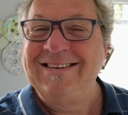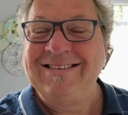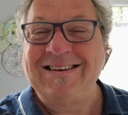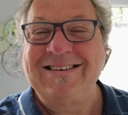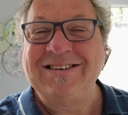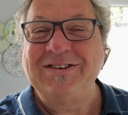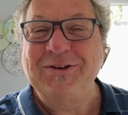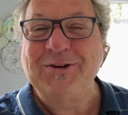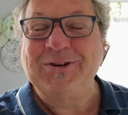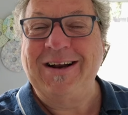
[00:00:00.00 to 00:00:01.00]
Such is
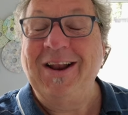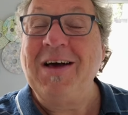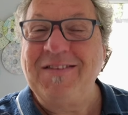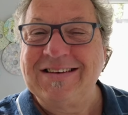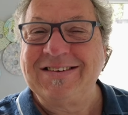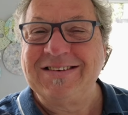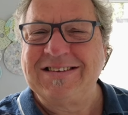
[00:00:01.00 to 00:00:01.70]
good. Life is good.